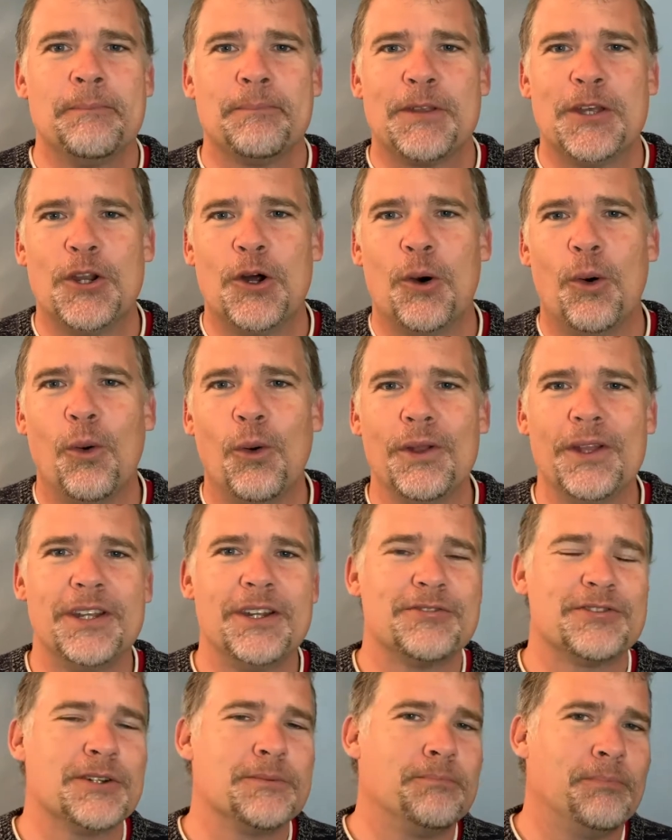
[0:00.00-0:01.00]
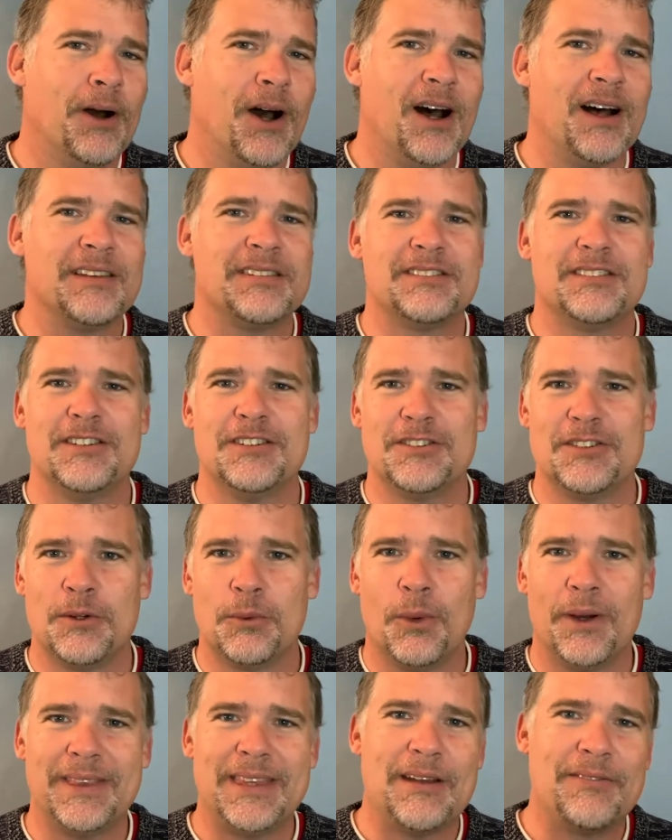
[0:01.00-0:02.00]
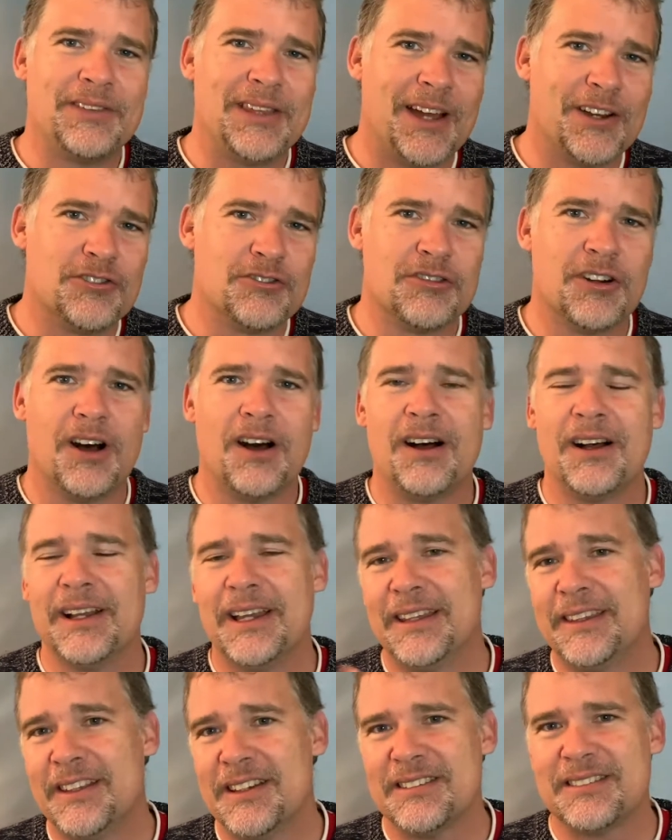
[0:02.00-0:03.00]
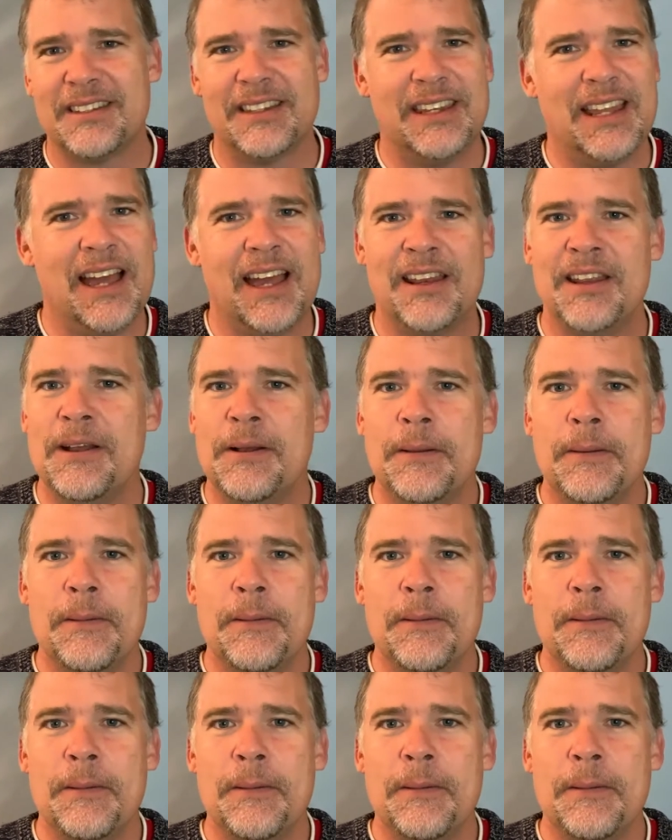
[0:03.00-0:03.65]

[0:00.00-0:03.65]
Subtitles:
all the different pastors and what they've done wrong and this and that,